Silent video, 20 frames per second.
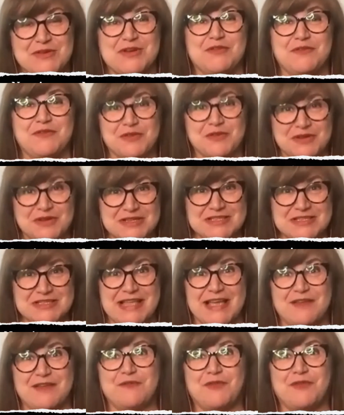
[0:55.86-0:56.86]
first
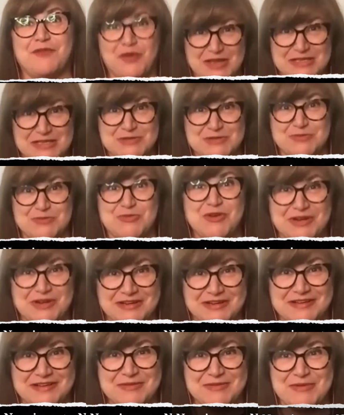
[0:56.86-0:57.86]
like voice
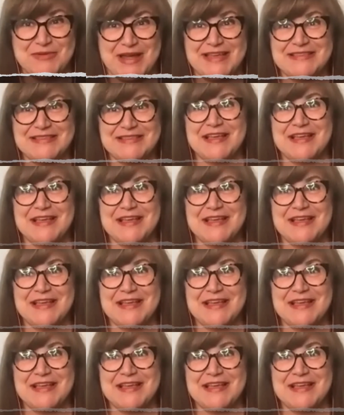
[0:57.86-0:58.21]
work, right?